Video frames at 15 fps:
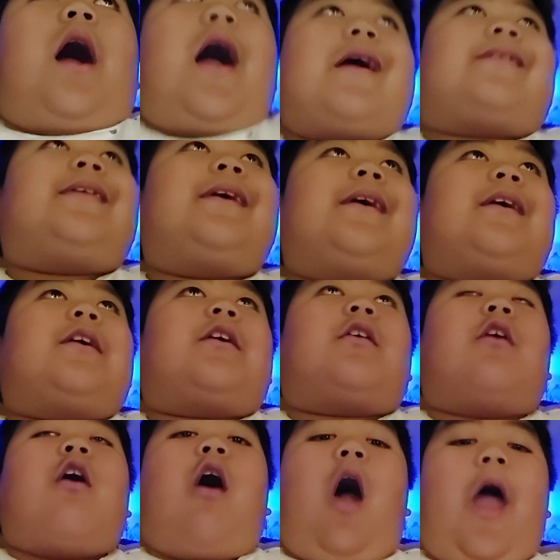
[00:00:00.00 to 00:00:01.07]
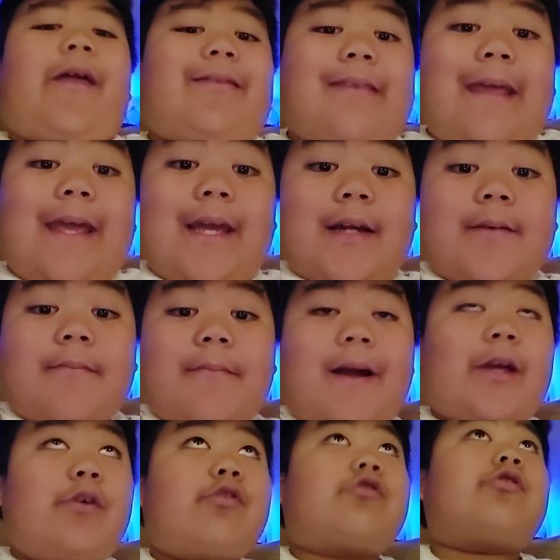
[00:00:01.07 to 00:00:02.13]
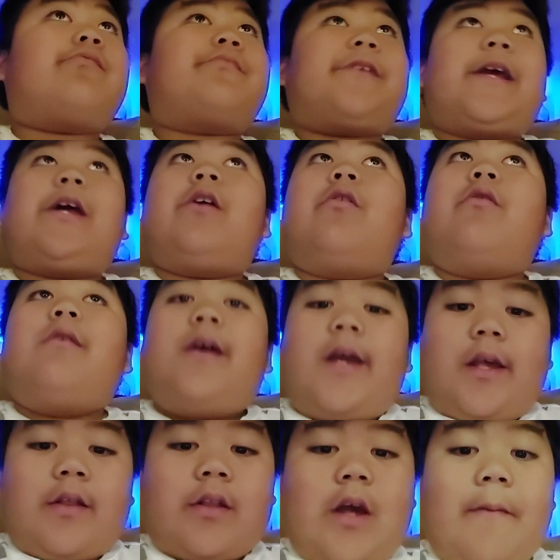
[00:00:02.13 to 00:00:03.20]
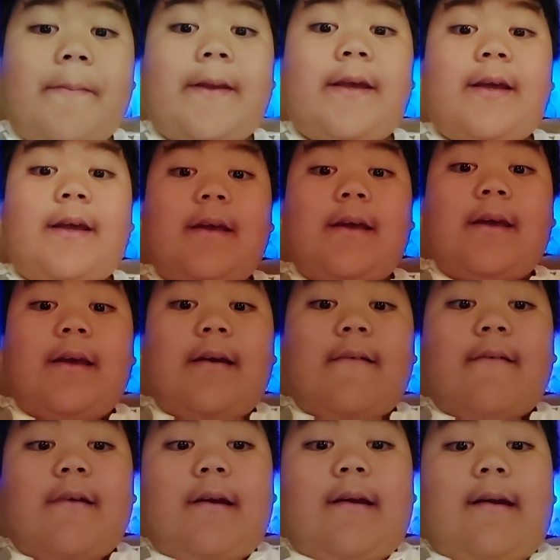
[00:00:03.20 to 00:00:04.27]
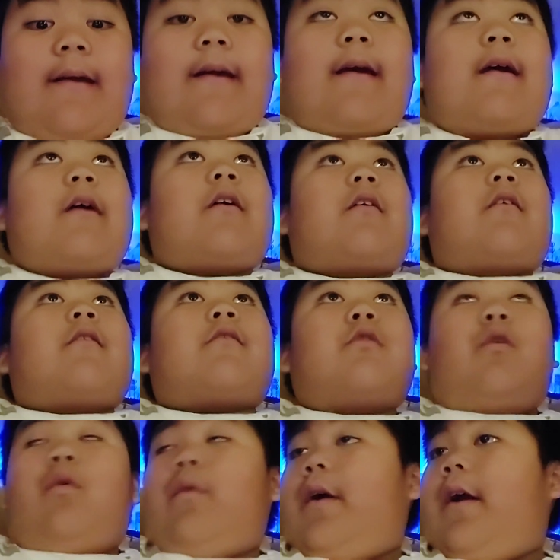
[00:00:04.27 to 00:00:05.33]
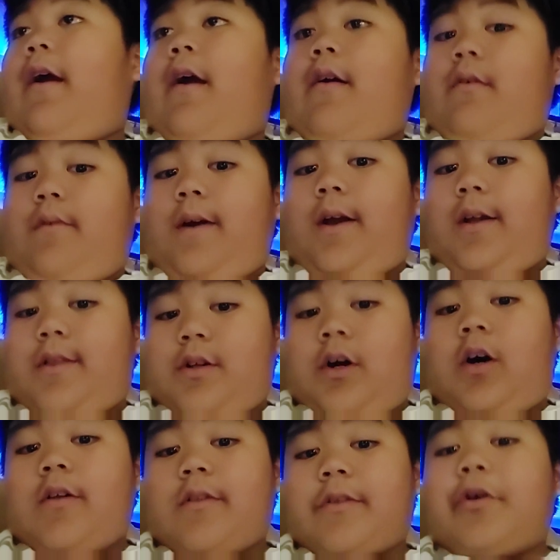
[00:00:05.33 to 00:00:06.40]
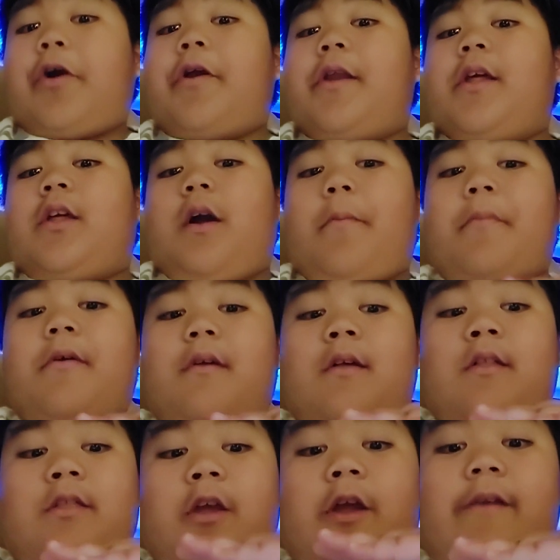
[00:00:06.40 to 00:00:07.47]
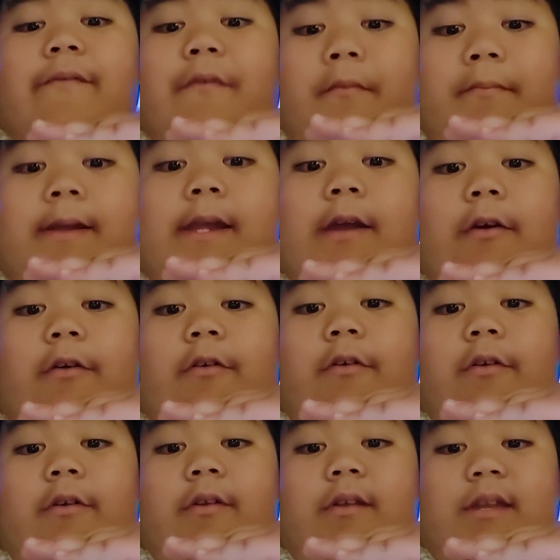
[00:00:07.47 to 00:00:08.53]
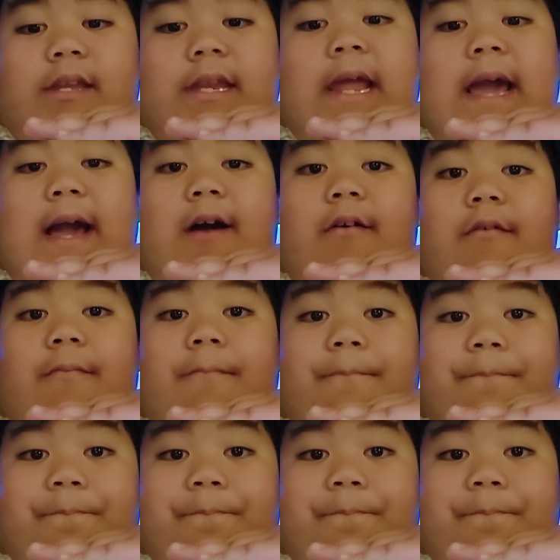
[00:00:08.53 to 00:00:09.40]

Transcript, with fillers: I think, I think my YouTube channel is coming so where where it's all started coming started from here. Now,